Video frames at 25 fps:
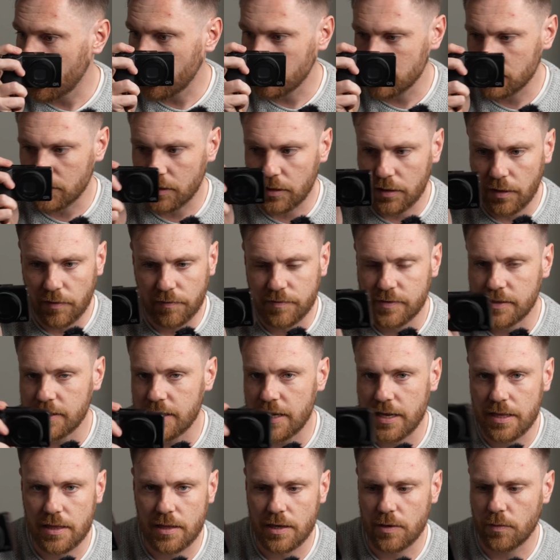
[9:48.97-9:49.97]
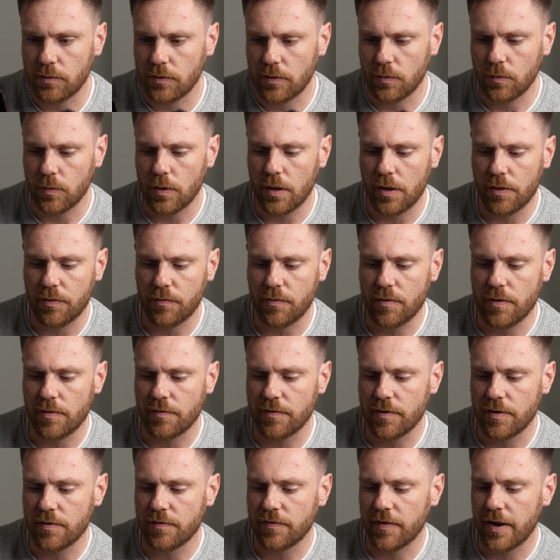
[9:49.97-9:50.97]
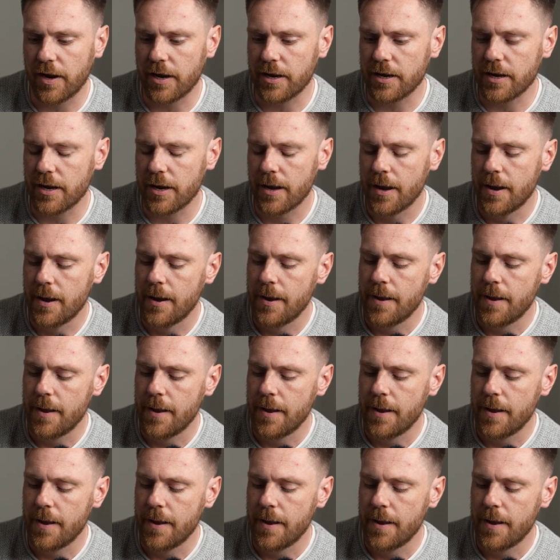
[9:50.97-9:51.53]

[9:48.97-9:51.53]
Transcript: I just love seeing the world through a viewfinder,